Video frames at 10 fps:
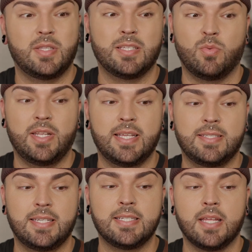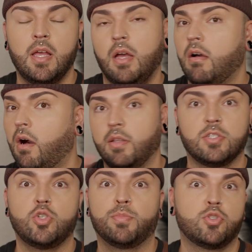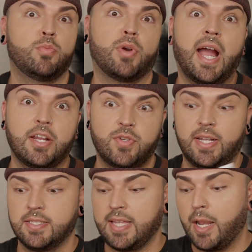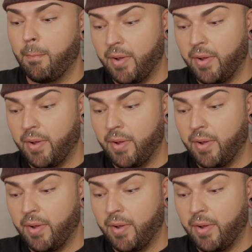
This one isn't on the super, super hydrating side.